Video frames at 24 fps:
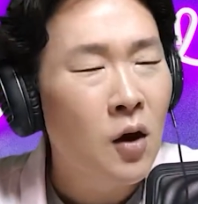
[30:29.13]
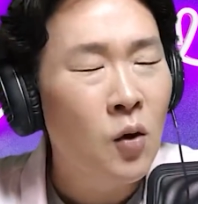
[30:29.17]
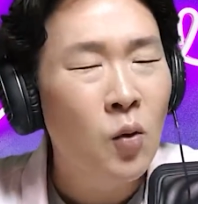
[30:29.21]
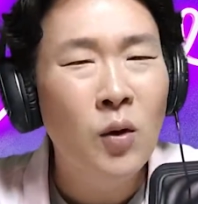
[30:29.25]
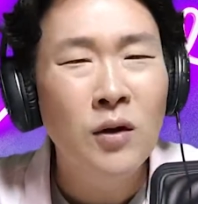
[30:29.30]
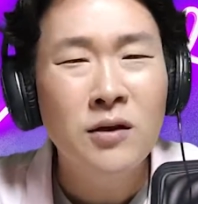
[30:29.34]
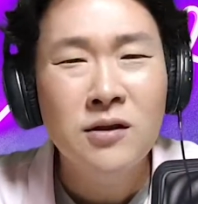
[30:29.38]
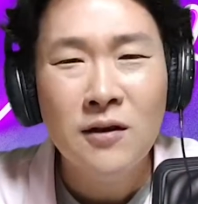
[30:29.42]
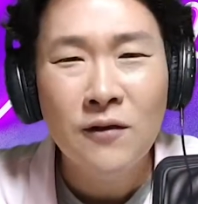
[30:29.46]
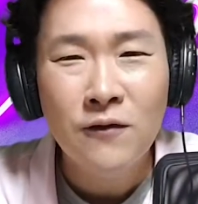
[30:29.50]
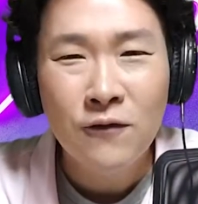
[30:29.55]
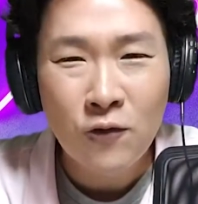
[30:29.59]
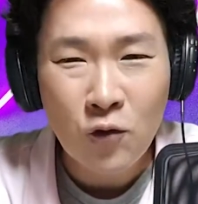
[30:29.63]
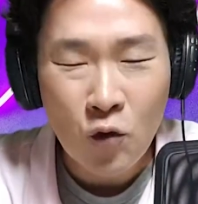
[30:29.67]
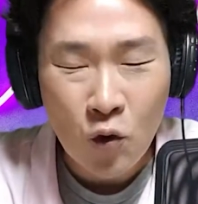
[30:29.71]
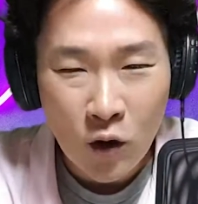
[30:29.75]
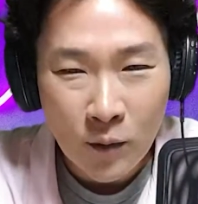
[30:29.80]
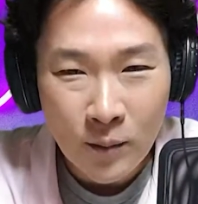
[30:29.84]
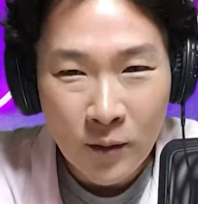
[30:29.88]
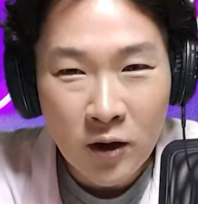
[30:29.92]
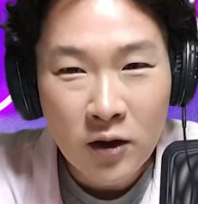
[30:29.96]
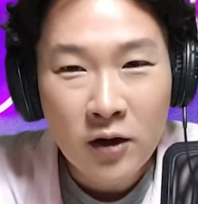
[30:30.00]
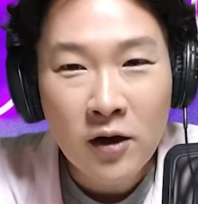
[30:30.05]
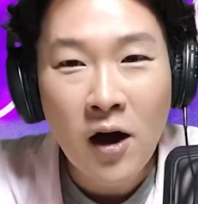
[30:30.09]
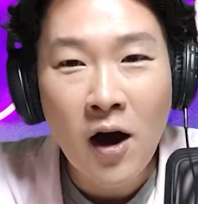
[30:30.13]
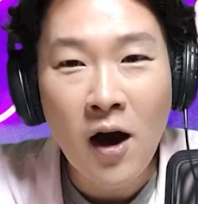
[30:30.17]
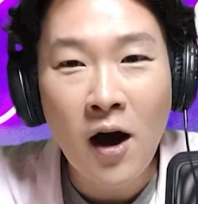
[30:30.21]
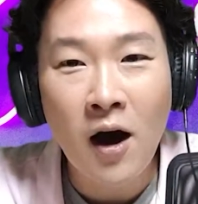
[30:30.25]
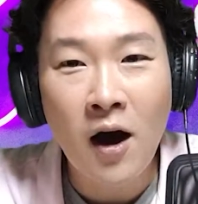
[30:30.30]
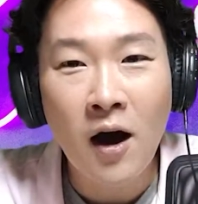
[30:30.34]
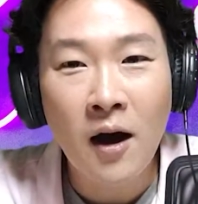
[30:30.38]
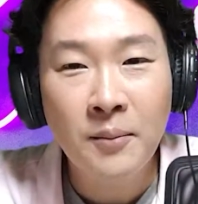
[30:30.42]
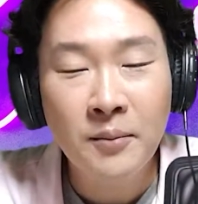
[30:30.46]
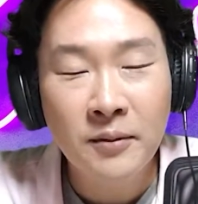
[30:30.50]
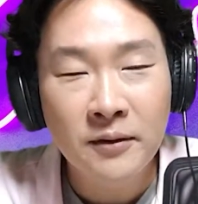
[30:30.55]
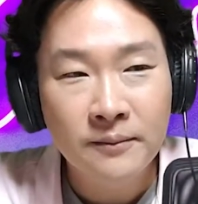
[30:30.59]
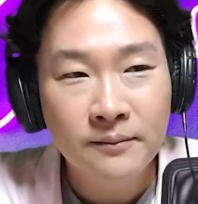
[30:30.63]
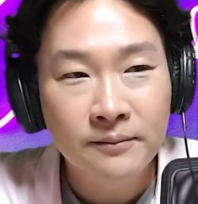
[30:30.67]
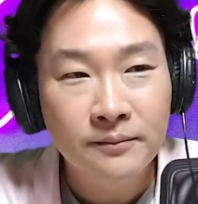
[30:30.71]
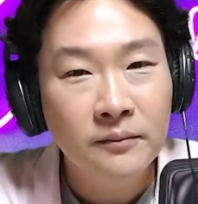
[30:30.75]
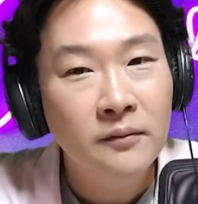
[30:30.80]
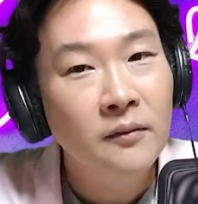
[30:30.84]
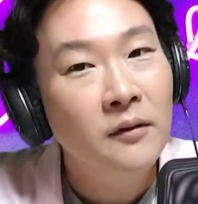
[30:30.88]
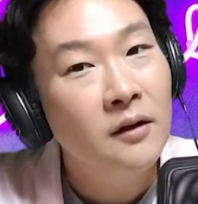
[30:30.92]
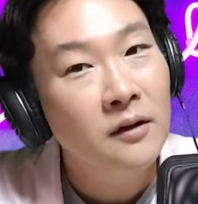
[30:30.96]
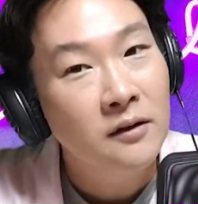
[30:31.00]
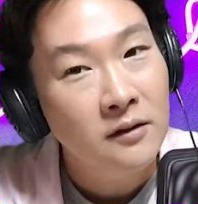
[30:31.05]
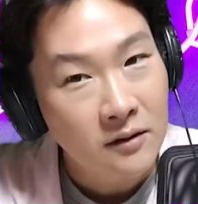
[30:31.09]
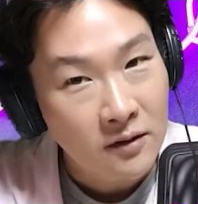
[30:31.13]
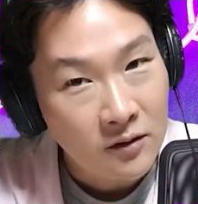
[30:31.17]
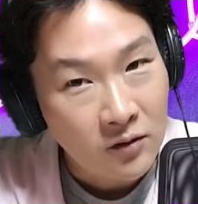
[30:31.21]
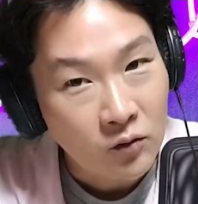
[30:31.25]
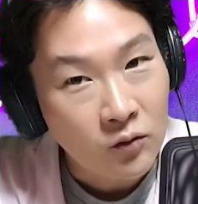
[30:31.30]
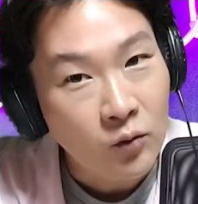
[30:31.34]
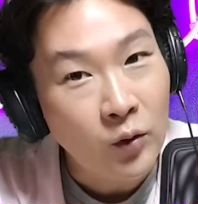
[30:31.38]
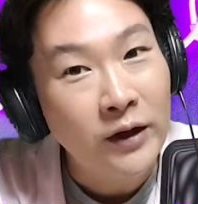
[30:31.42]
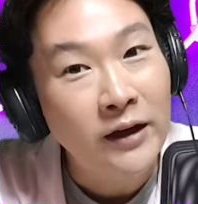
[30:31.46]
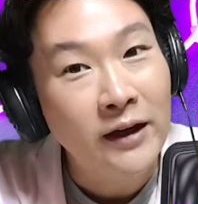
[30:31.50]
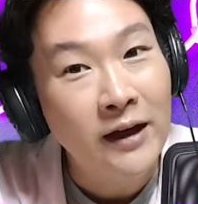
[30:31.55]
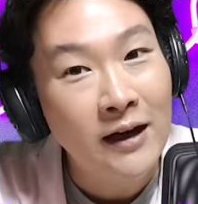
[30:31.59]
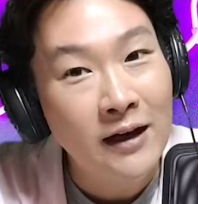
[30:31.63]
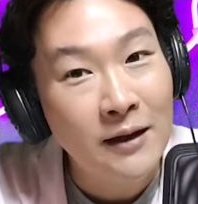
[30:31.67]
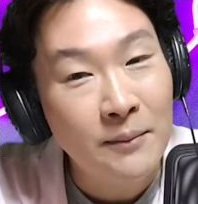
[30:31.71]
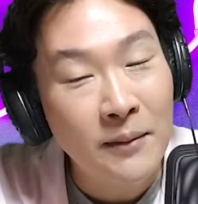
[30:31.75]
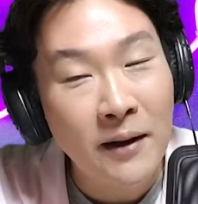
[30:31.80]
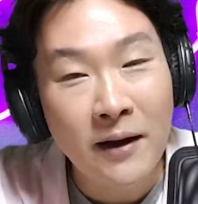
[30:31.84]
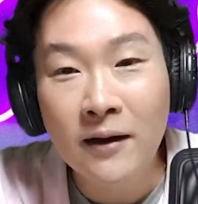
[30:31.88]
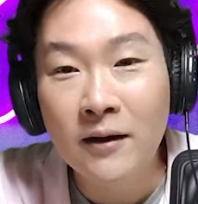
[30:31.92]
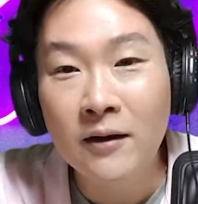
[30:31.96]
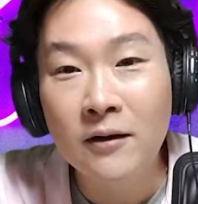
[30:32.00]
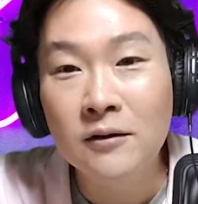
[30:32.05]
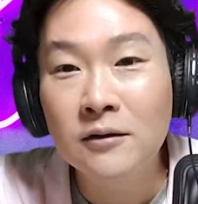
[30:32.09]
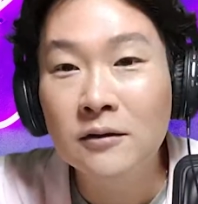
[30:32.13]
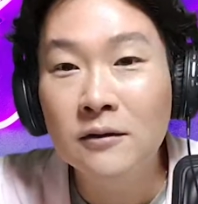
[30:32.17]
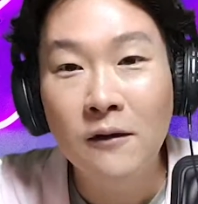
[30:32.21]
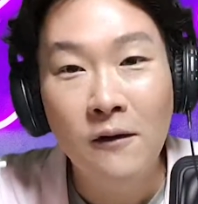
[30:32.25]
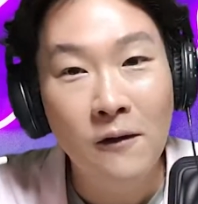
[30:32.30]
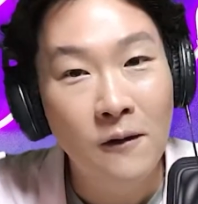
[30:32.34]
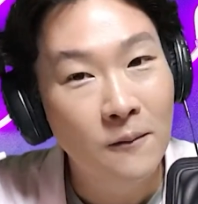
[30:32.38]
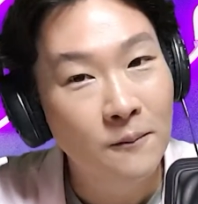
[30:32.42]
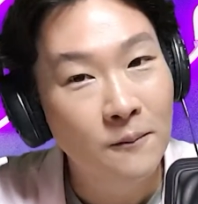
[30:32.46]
was a former cop. Ring any bells?